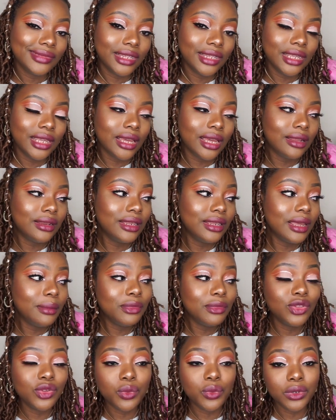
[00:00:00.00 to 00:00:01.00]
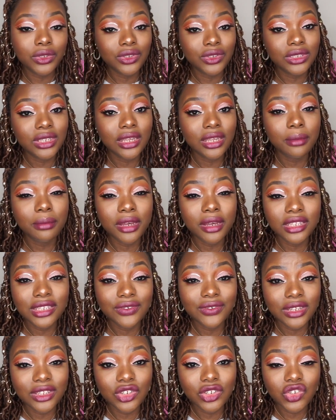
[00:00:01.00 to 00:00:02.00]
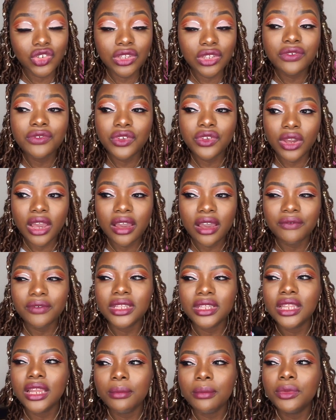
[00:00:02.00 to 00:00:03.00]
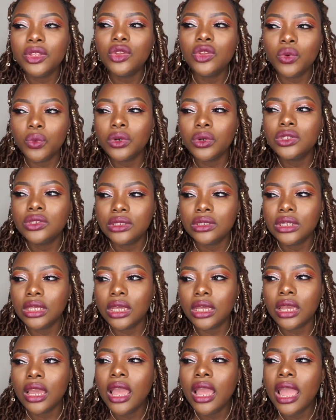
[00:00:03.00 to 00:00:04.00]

Yeah, let me know what you think about this foundation. If you have it, let me know what you think.